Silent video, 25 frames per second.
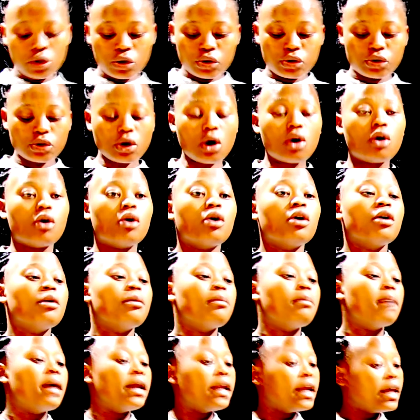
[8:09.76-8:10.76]
So
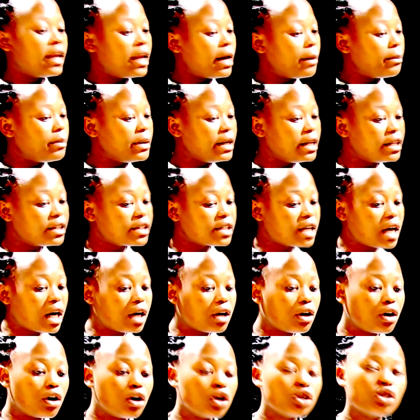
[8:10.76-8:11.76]
banana peels
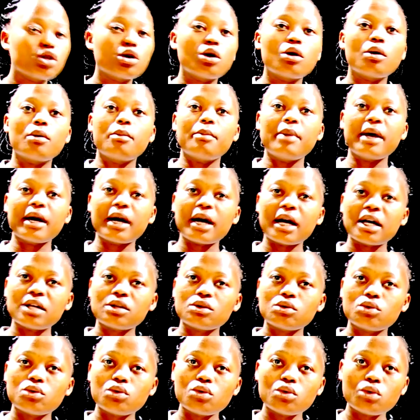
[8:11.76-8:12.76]
can also make
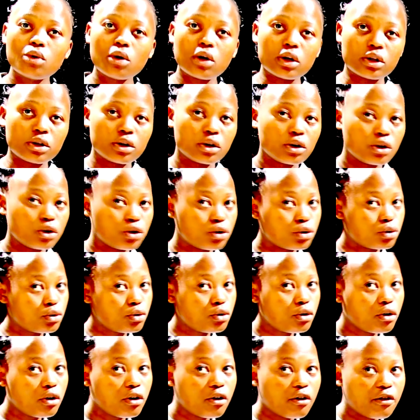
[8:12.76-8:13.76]
us to do what?
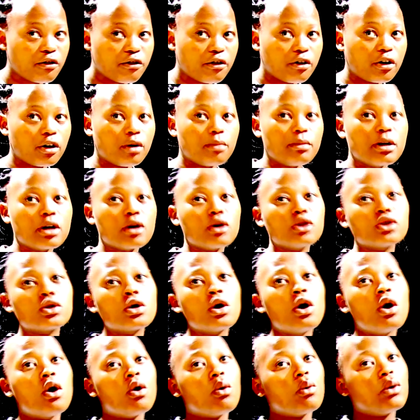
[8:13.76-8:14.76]
To fall, because
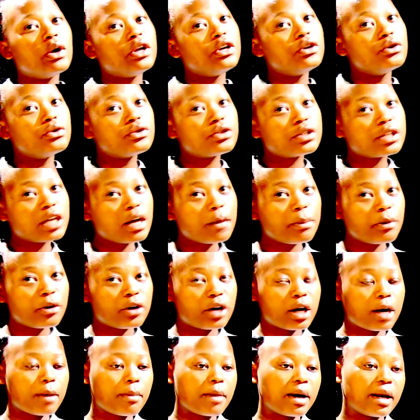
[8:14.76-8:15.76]
when you step
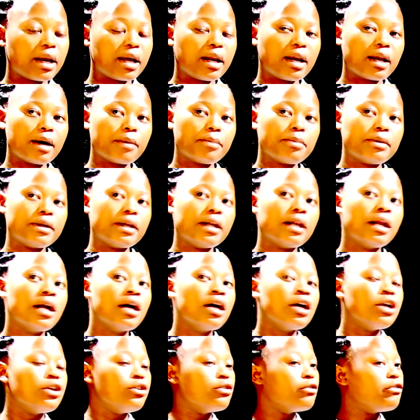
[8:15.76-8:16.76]
on a banana peel,
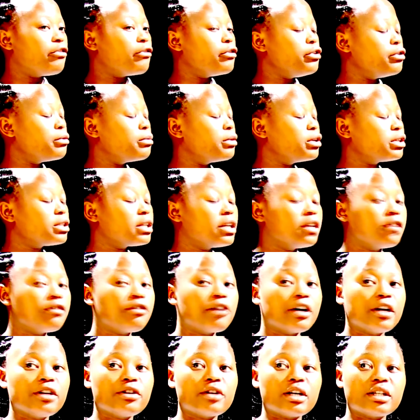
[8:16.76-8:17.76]
you mostly
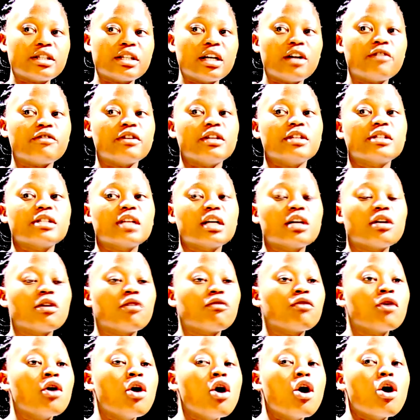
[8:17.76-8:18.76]
find yourself, instead
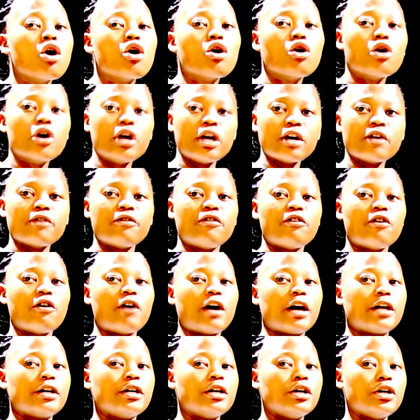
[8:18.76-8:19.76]
of going
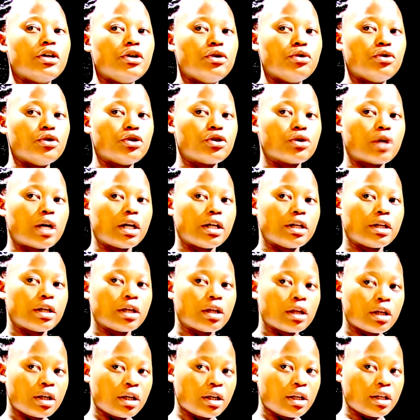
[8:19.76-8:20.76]
forward, you
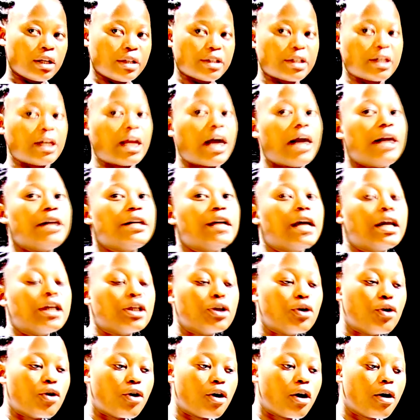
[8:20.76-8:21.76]
usually slide
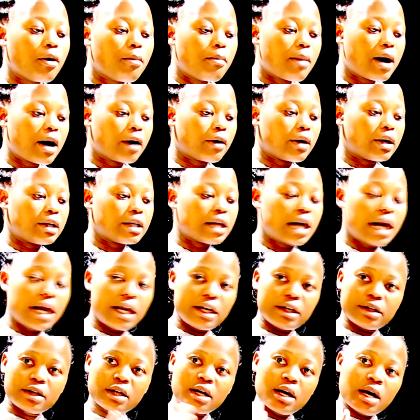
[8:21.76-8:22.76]
and go backward,
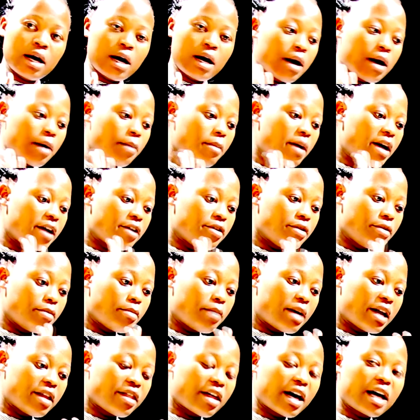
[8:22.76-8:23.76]
and by
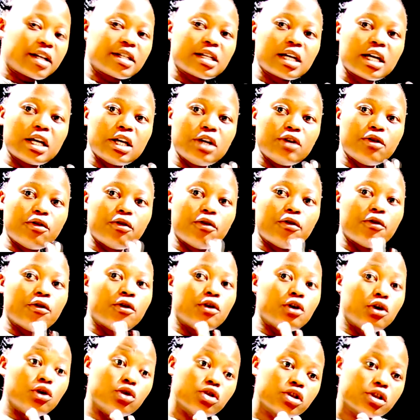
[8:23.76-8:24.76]
that
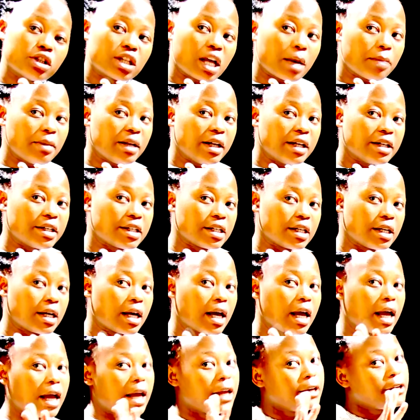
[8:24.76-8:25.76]
you lose
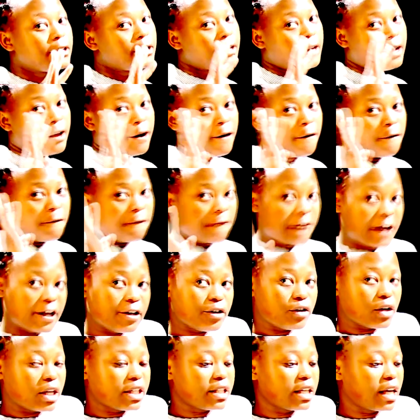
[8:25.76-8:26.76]
stability and
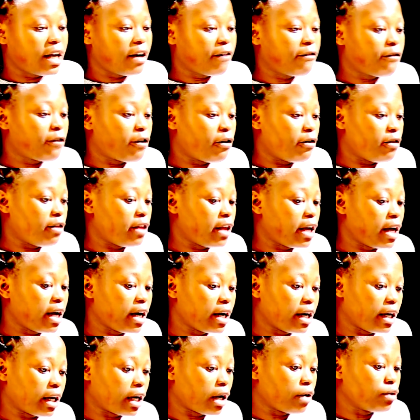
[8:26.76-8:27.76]
find yourself on
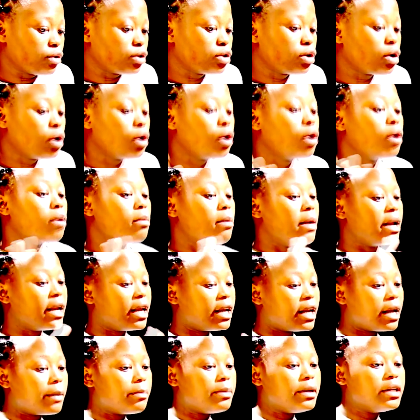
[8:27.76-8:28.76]
the ground. So
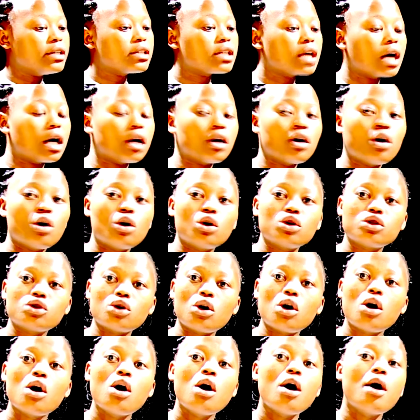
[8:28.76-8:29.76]
banana peels can
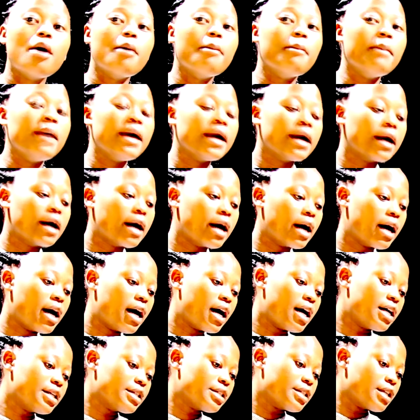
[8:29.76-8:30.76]
also make
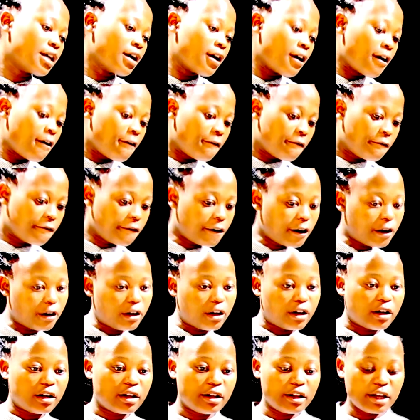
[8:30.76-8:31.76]
us fall.